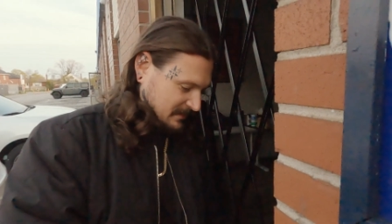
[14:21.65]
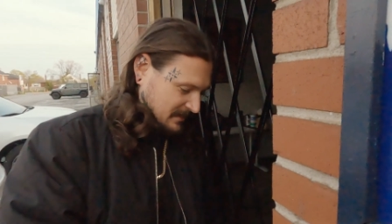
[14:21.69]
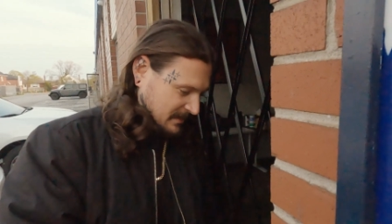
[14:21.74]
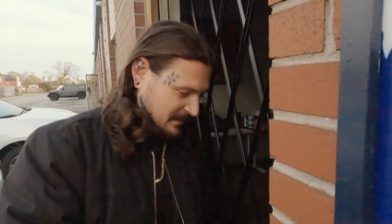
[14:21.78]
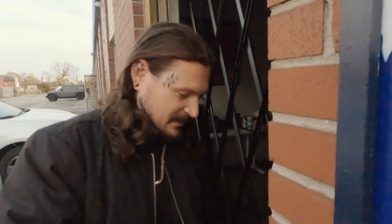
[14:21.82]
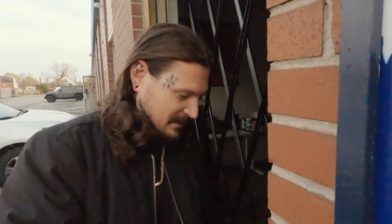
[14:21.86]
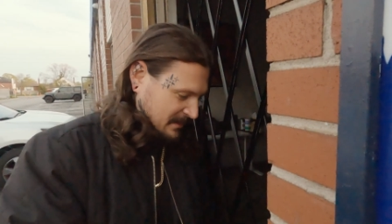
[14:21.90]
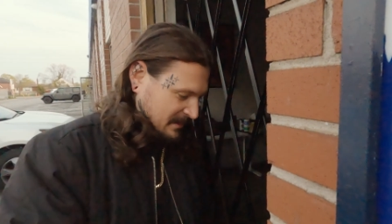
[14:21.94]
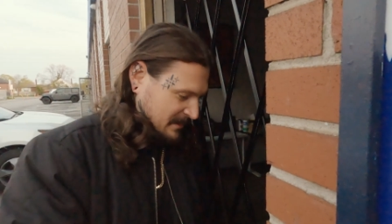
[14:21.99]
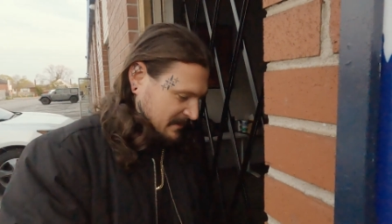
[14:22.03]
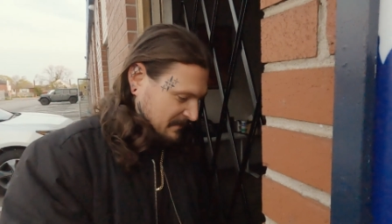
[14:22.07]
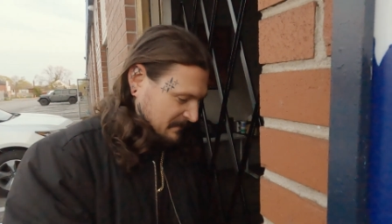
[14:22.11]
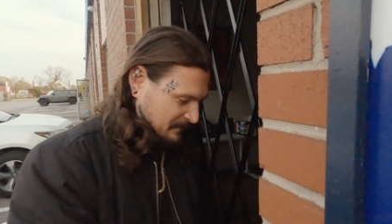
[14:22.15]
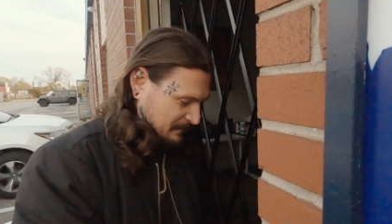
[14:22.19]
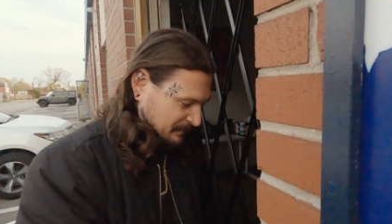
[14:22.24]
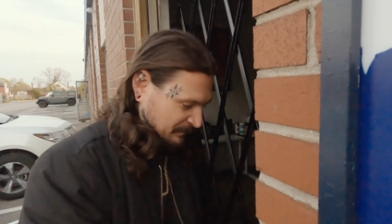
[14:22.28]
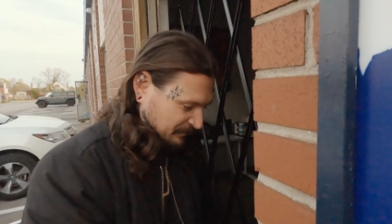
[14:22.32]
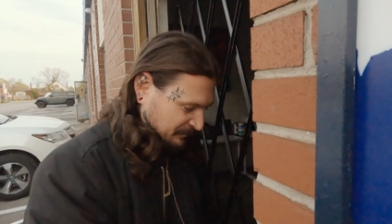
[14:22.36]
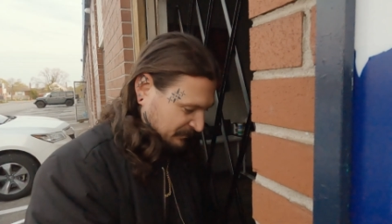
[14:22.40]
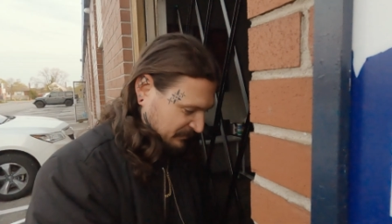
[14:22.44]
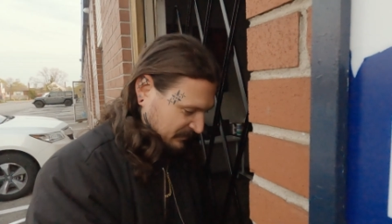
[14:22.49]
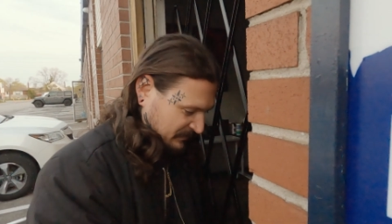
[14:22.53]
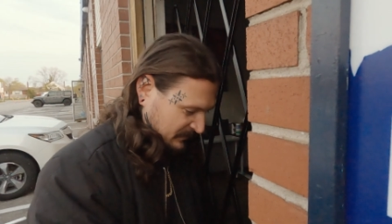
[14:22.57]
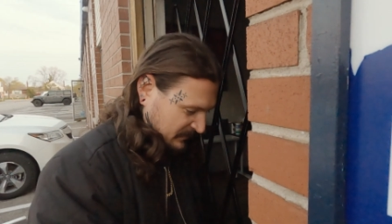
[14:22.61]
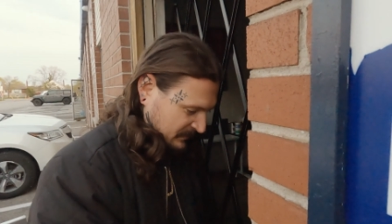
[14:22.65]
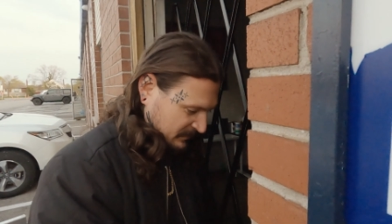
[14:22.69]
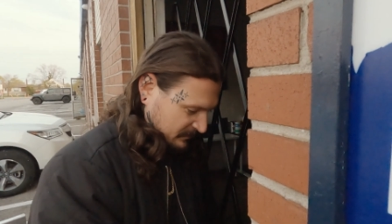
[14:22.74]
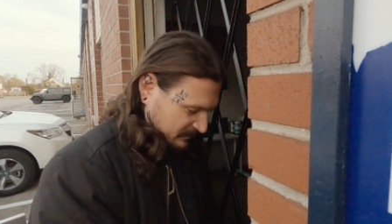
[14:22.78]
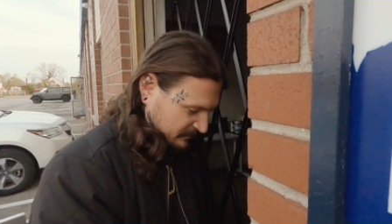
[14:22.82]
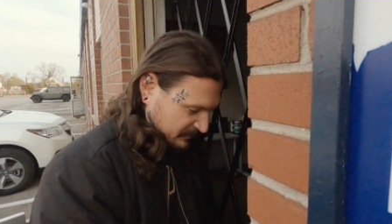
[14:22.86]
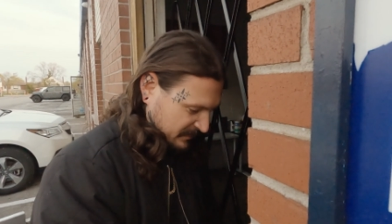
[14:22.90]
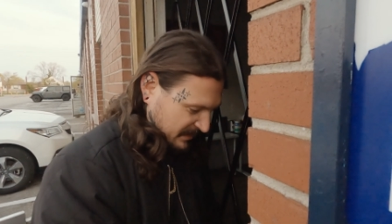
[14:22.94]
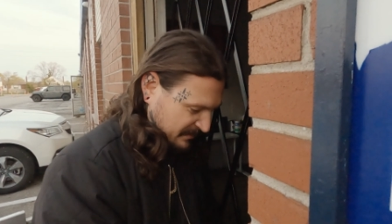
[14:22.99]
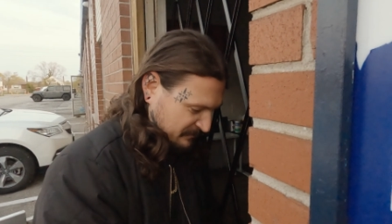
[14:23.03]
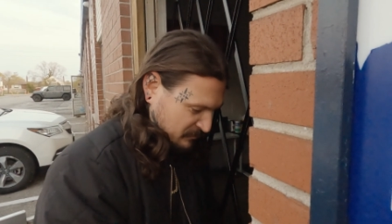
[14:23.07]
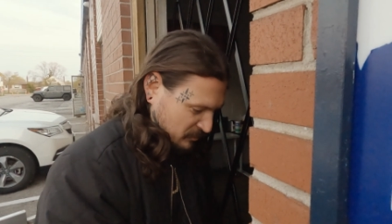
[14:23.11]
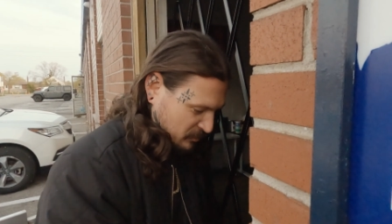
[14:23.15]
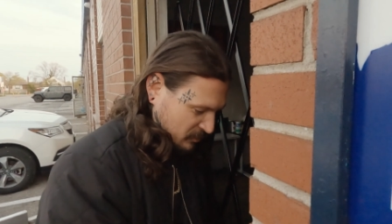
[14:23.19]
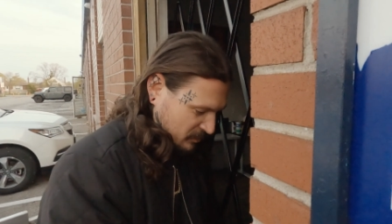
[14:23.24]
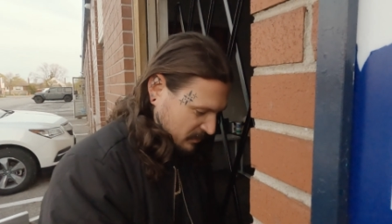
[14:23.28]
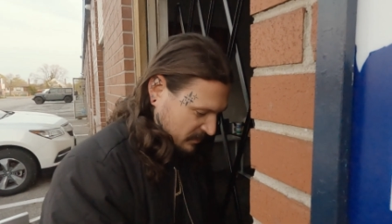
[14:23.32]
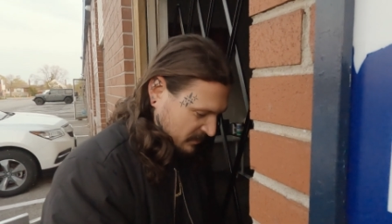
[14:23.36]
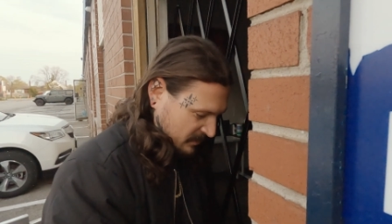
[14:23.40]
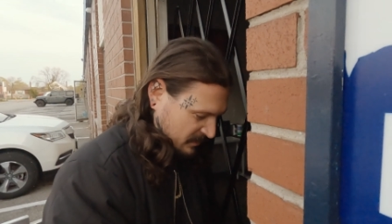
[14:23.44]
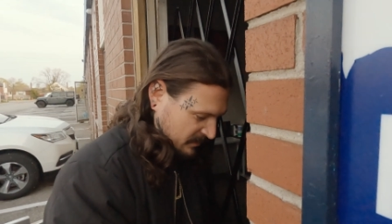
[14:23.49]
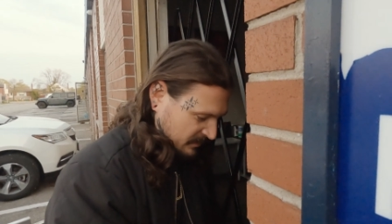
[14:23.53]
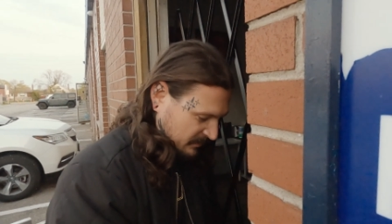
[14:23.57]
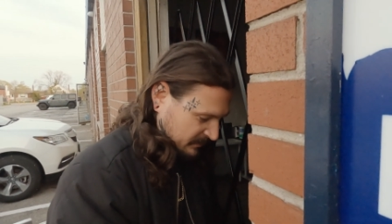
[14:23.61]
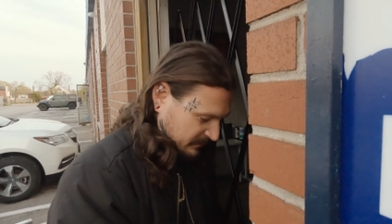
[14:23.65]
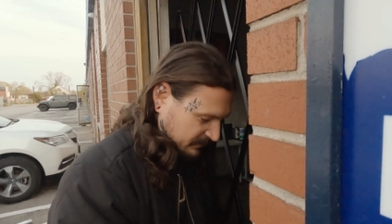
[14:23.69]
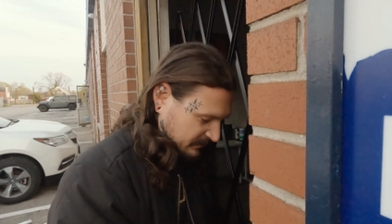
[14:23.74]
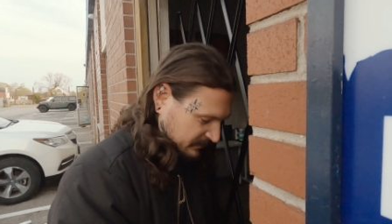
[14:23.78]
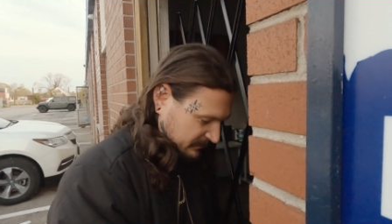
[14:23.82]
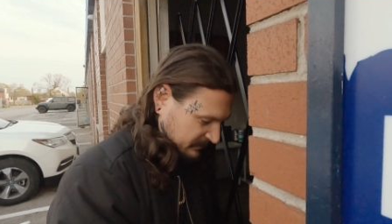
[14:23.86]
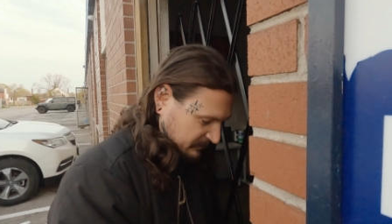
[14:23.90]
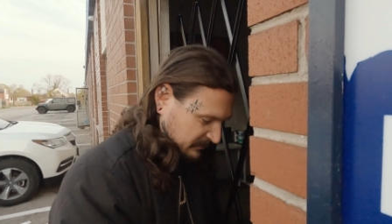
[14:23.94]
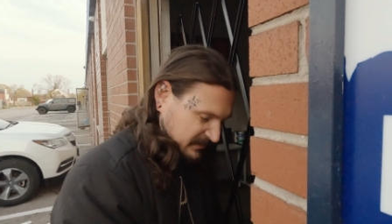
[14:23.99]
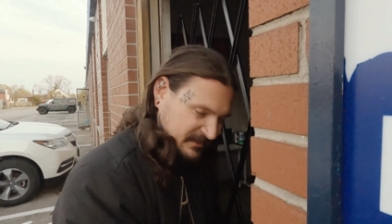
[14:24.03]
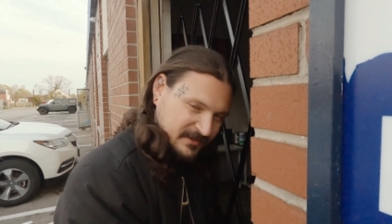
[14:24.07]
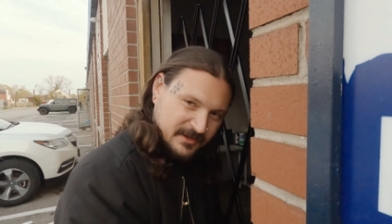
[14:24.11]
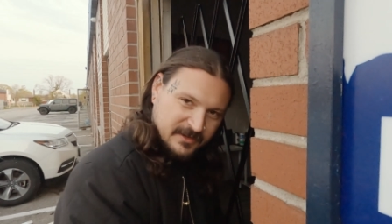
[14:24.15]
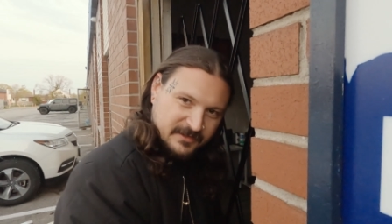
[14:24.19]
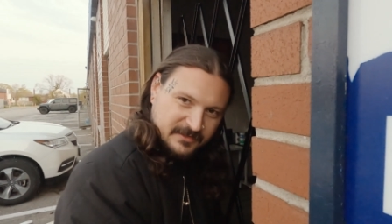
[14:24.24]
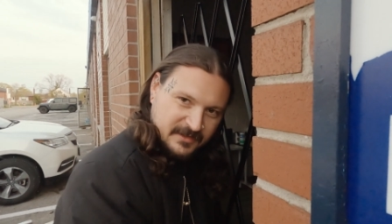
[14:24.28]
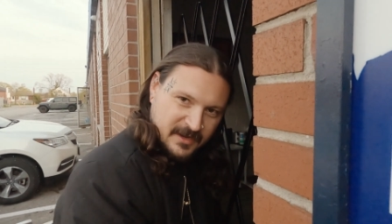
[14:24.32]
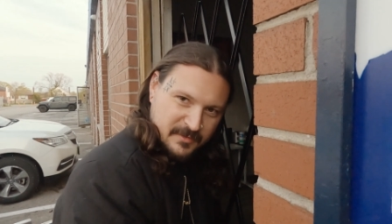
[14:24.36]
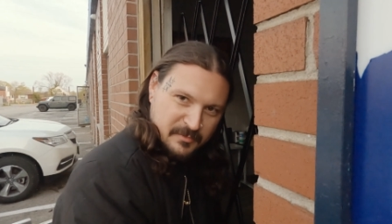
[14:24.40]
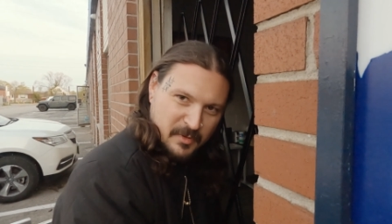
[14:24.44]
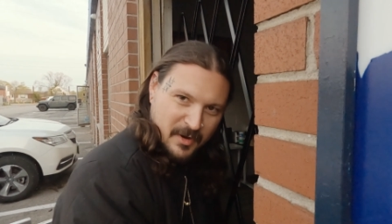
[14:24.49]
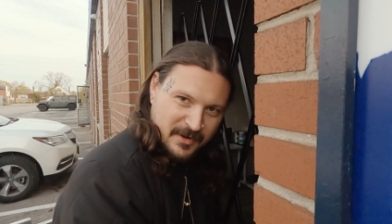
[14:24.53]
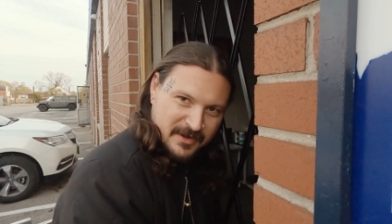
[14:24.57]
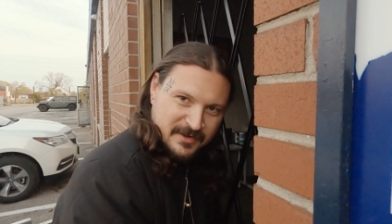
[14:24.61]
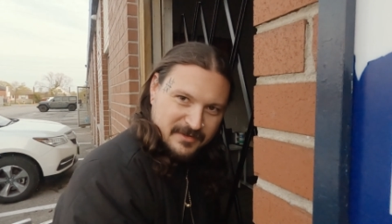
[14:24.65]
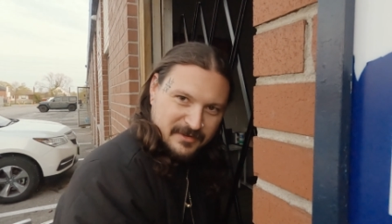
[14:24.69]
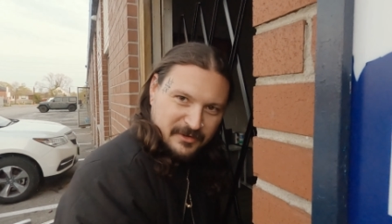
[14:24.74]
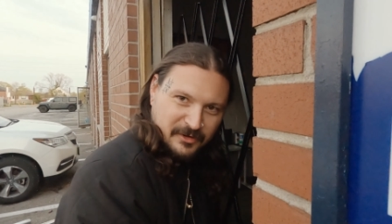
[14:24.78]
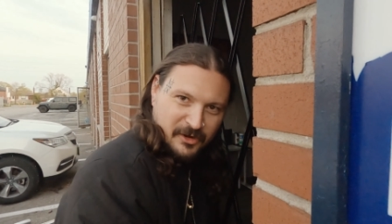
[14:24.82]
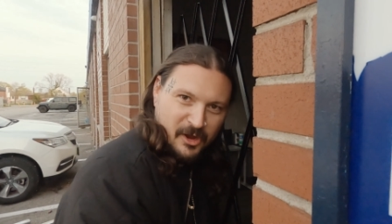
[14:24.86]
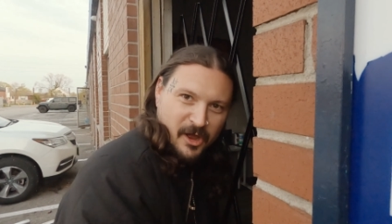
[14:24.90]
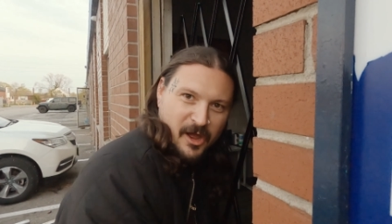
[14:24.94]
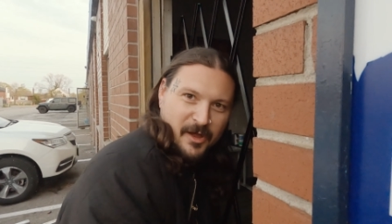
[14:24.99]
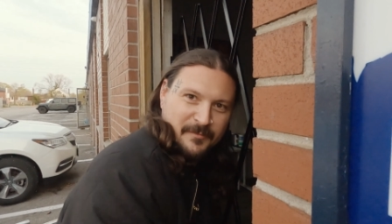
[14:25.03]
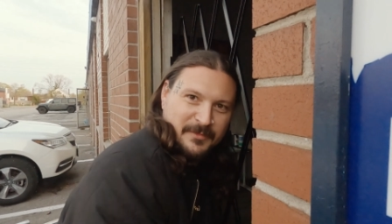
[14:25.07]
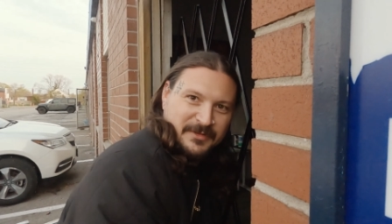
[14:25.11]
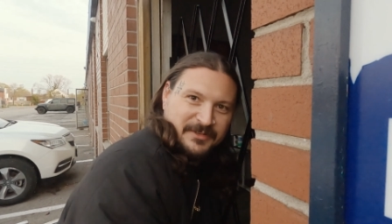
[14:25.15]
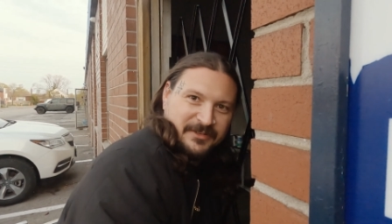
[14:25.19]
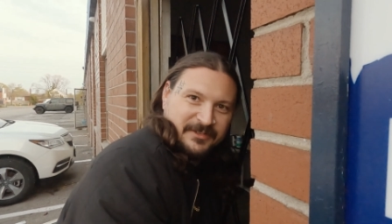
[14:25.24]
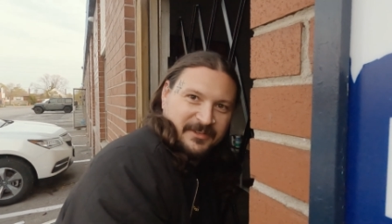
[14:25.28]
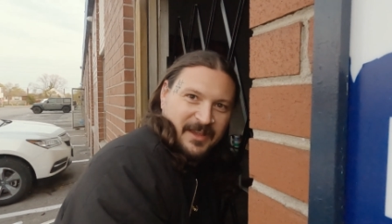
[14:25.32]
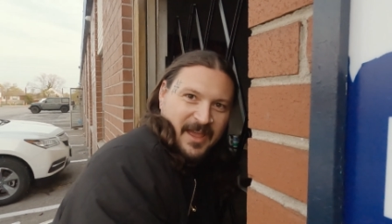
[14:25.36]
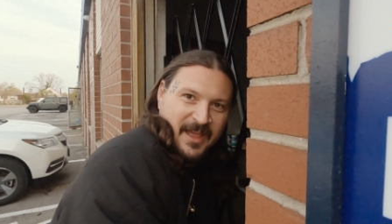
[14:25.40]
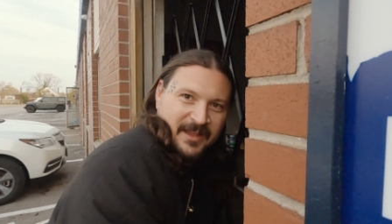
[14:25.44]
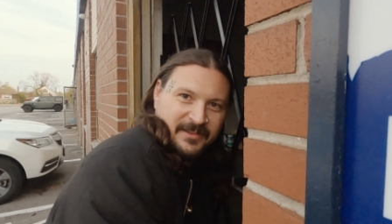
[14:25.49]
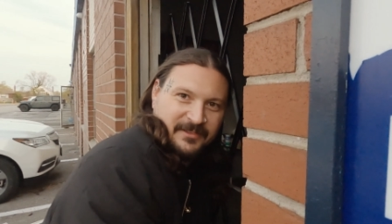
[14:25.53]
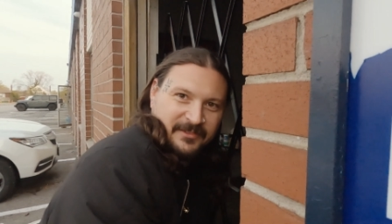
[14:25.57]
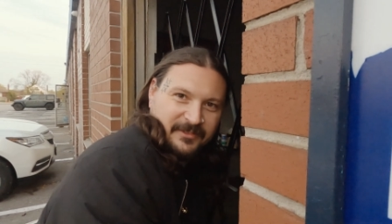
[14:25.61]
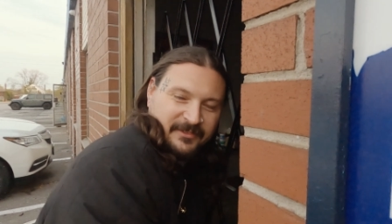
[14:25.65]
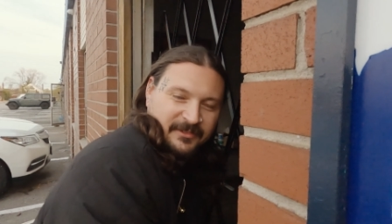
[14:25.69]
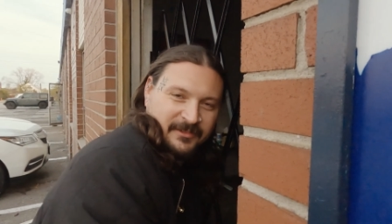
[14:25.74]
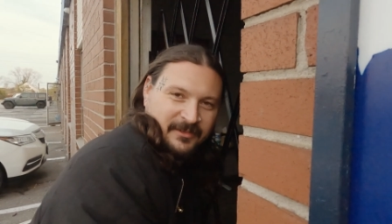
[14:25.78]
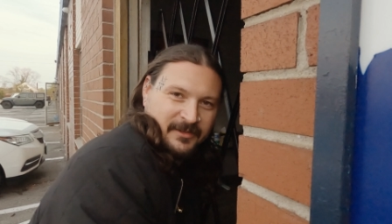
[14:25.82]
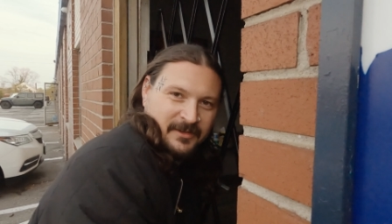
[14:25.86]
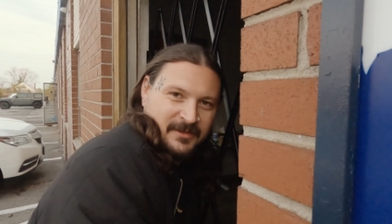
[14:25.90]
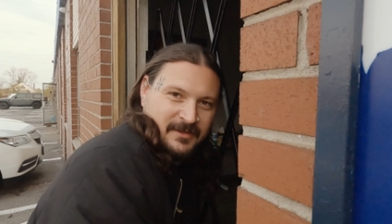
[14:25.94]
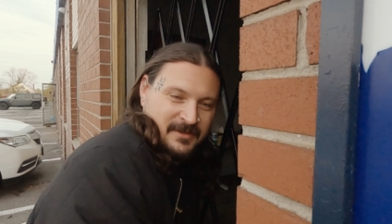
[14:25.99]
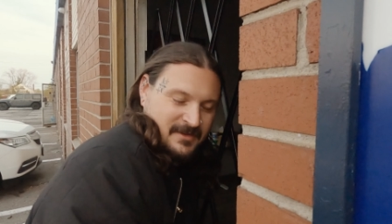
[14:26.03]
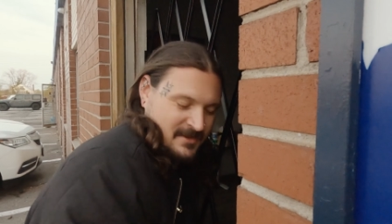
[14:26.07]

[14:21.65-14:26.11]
We have more, what did they say, money than common sense,